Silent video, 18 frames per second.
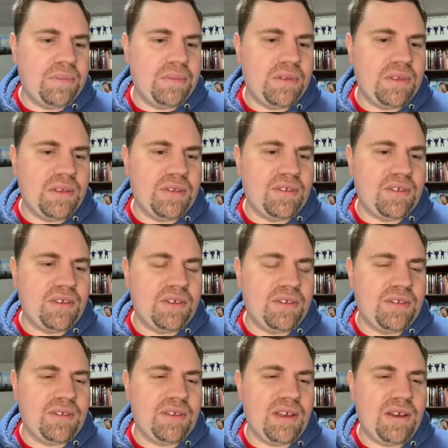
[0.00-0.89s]
This
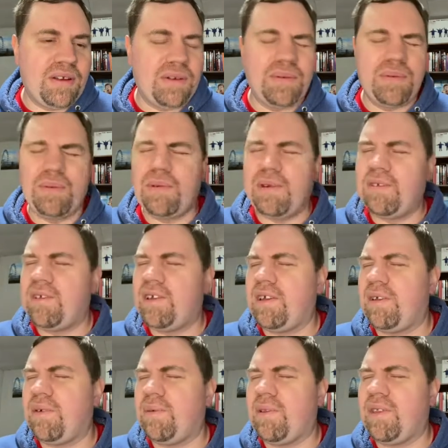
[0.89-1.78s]
is, I want to
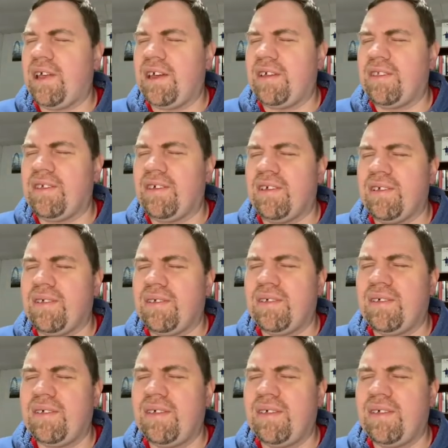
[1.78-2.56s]
say, like the